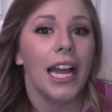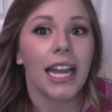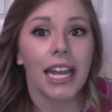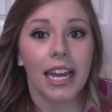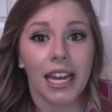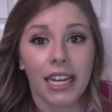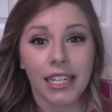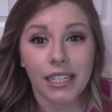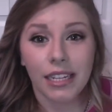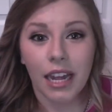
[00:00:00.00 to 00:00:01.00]

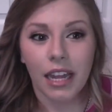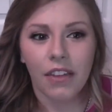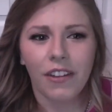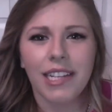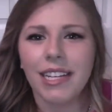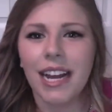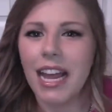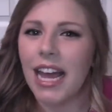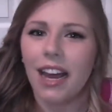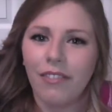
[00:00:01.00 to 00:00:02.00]
and if it
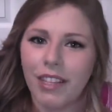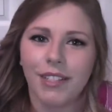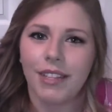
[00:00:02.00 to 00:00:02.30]
didn't have the